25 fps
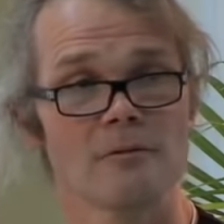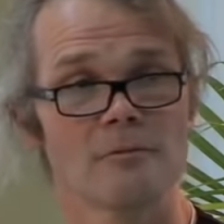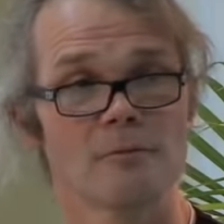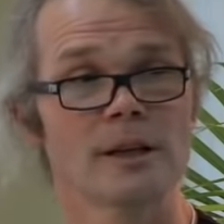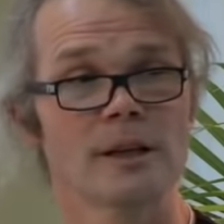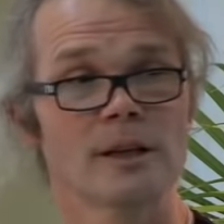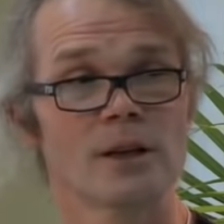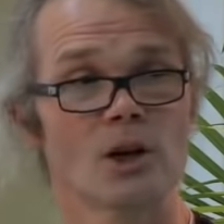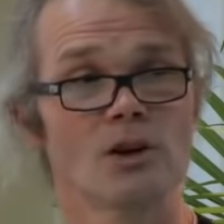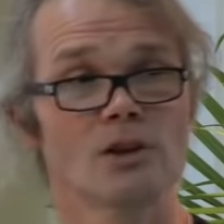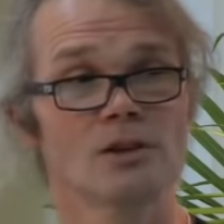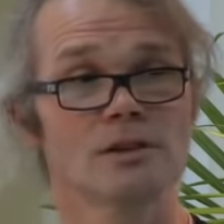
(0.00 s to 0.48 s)
have
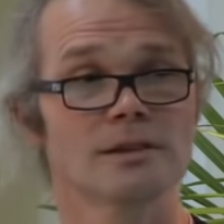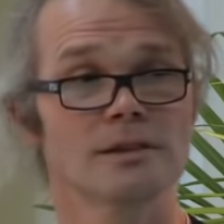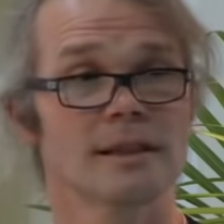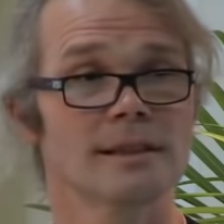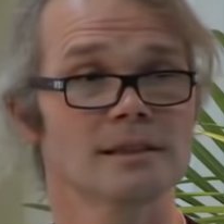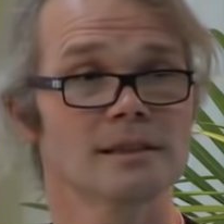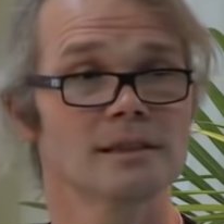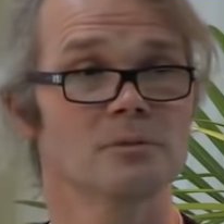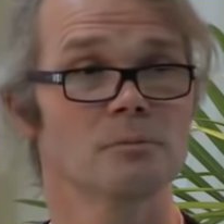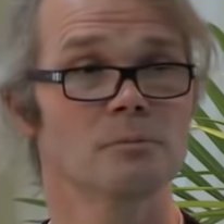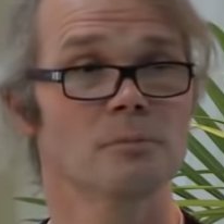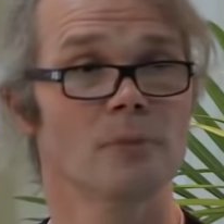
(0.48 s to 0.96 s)
been
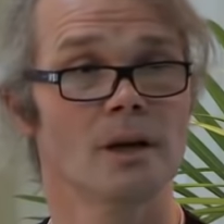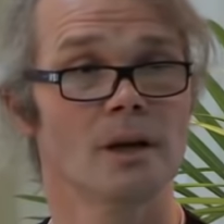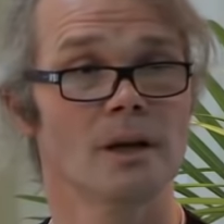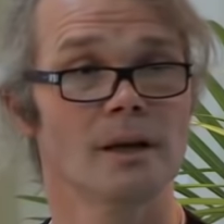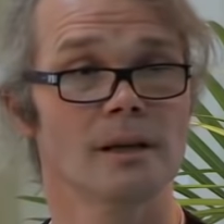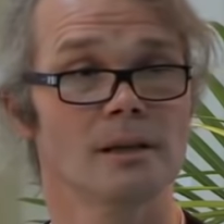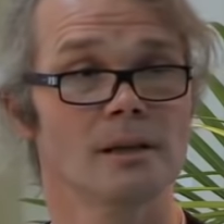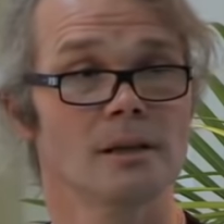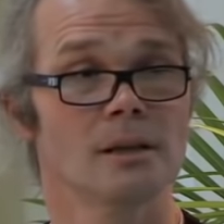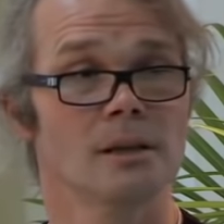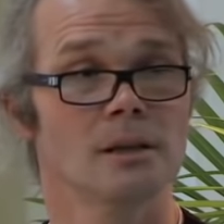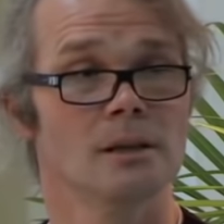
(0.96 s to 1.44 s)
contacted
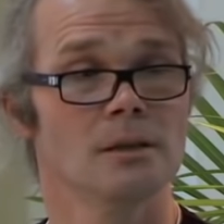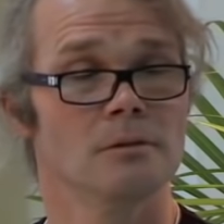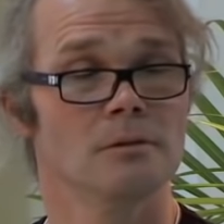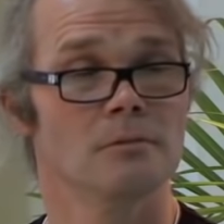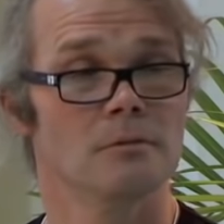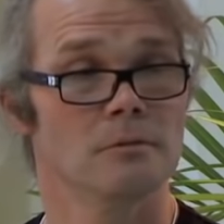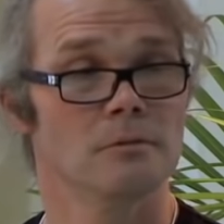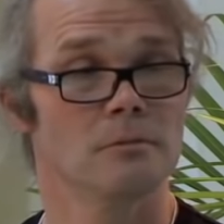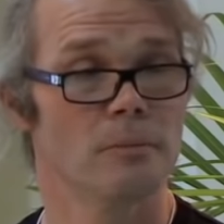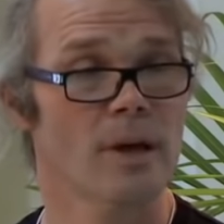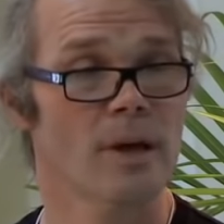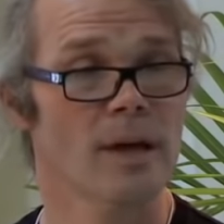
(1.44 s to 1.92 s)
by
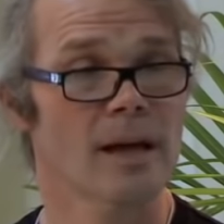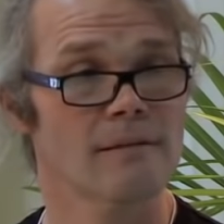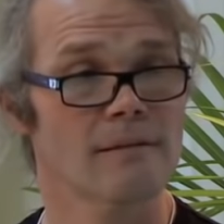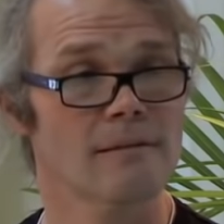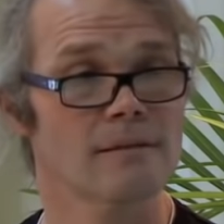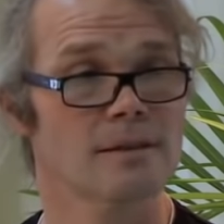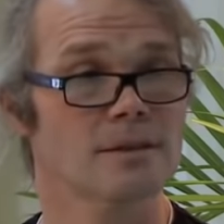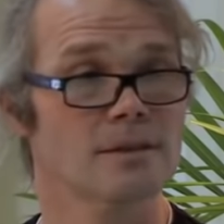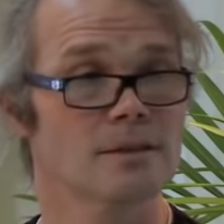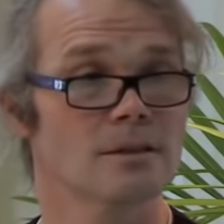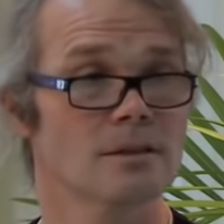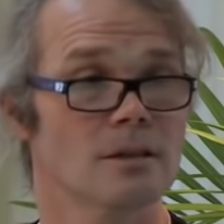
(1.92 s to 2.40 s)

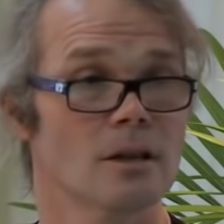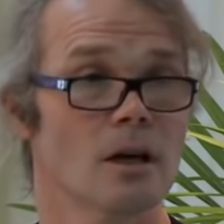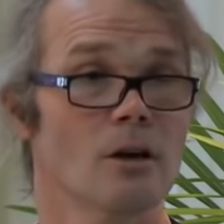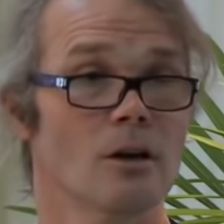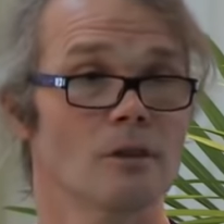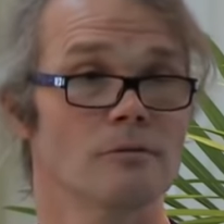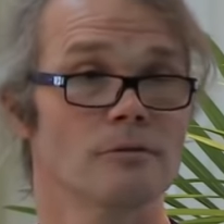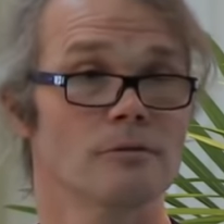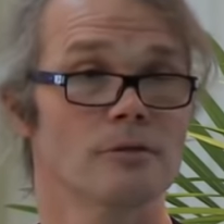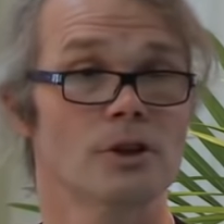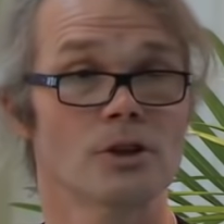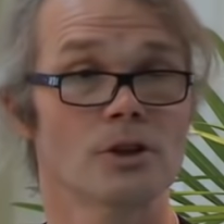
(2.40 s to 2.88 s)
parents
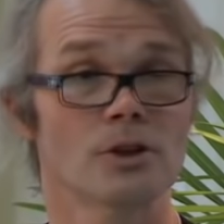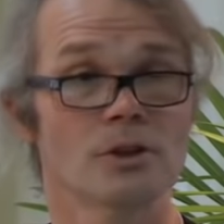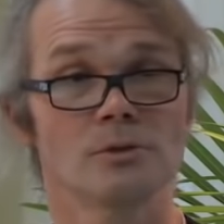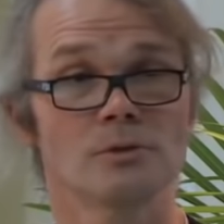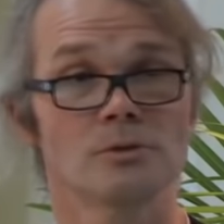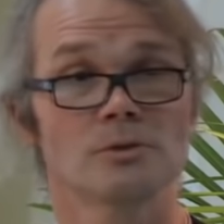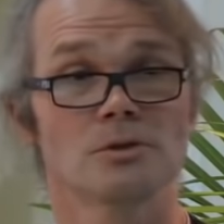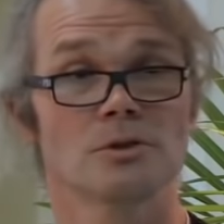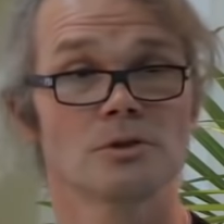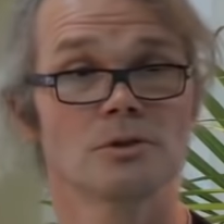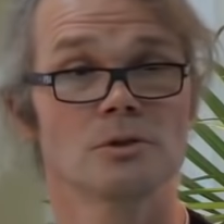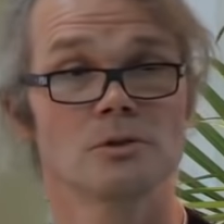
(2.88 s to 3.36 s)
of
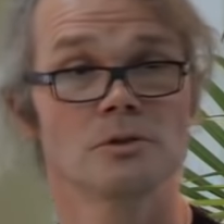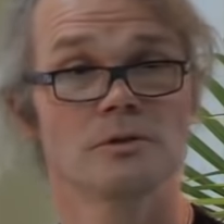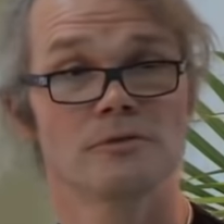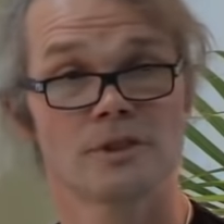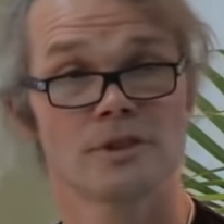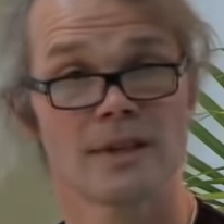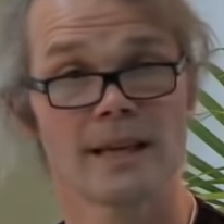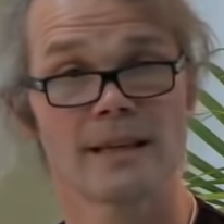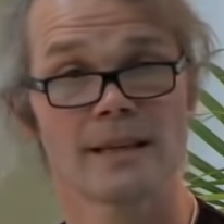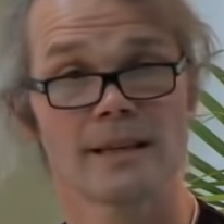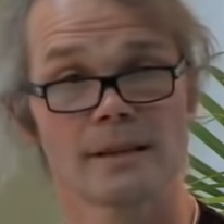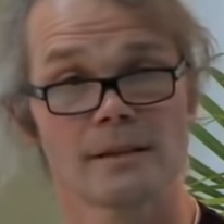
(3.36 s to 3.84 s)
girls who have
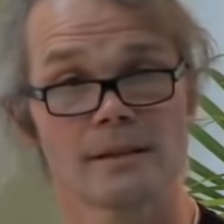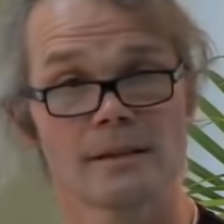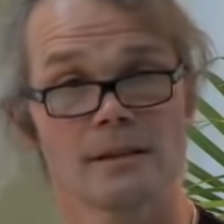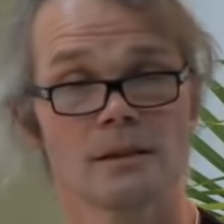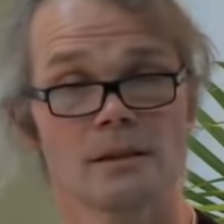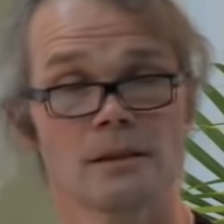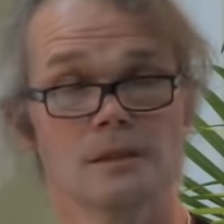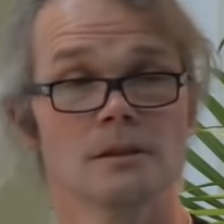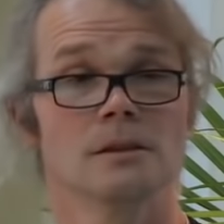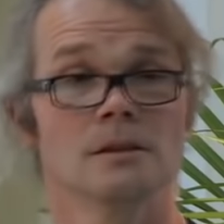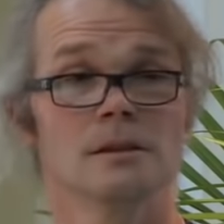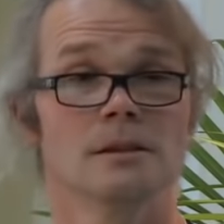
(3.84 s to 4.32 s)
taken
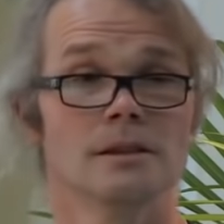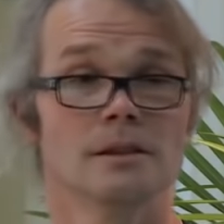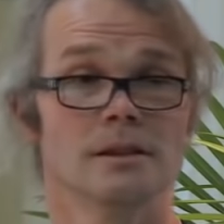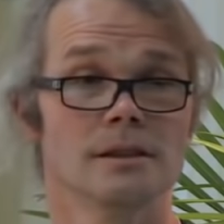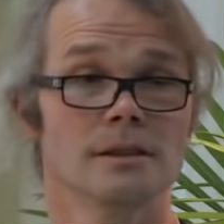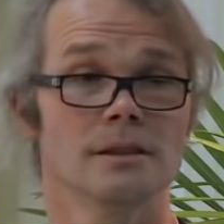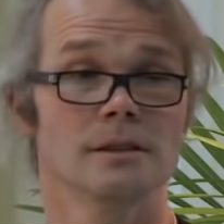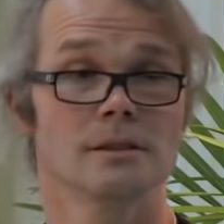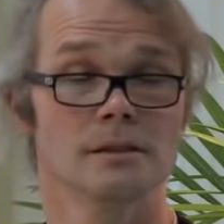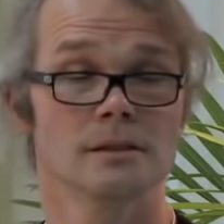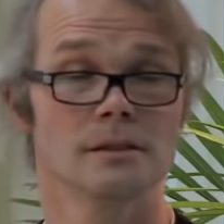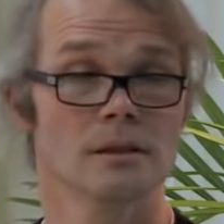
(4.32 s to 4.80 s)

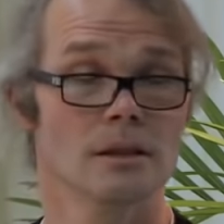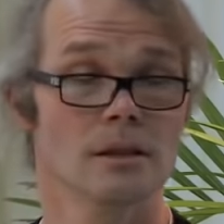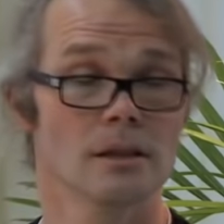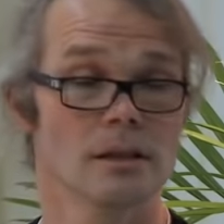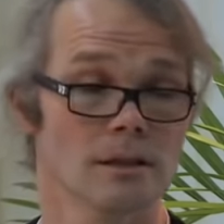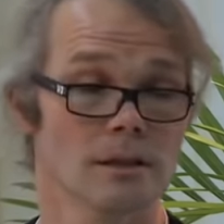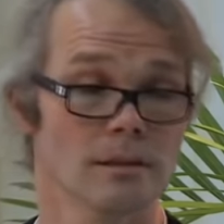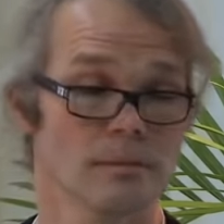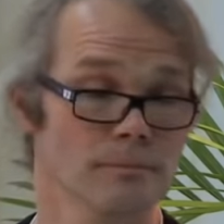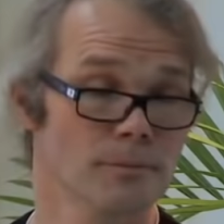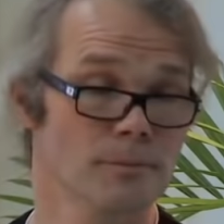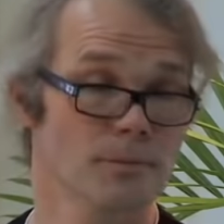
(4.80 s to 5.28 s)
the
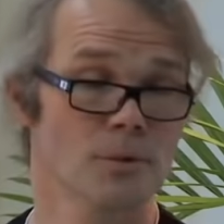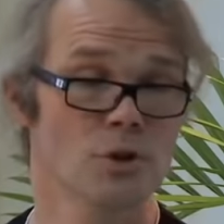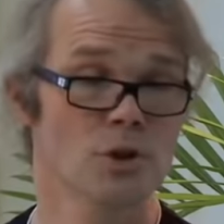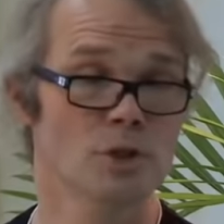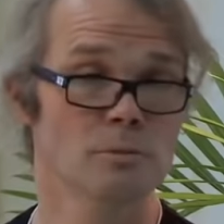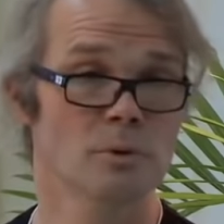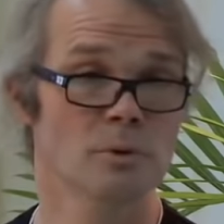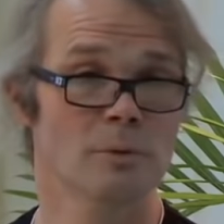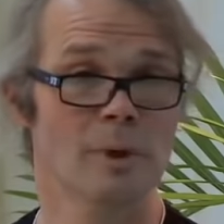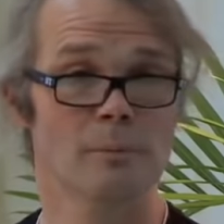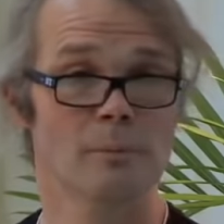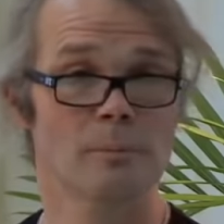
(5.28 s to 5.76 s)
um, human